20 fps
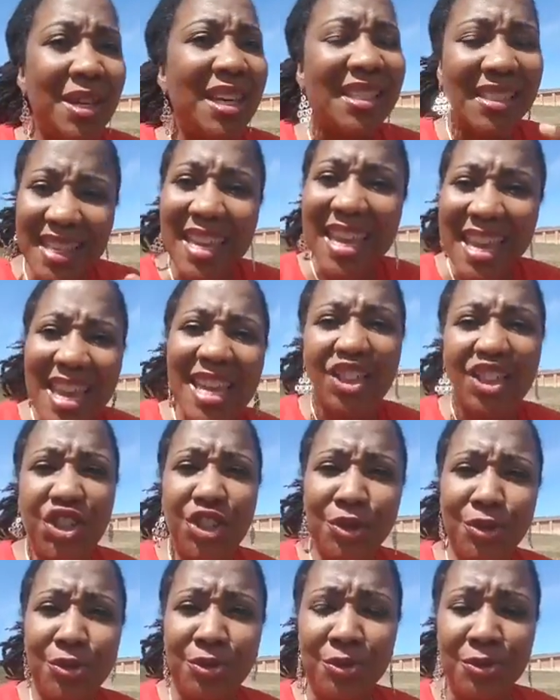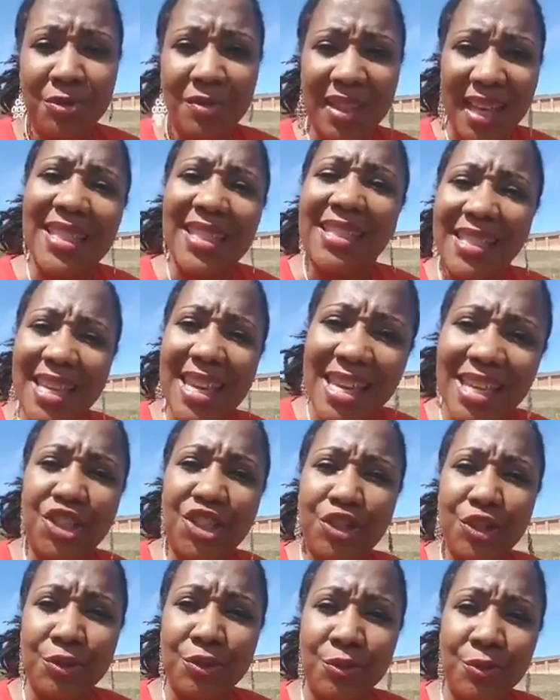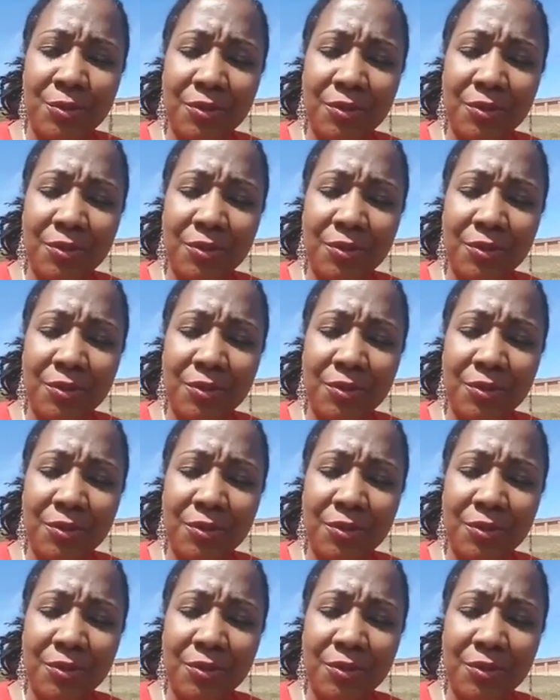It's the issue that's the issue.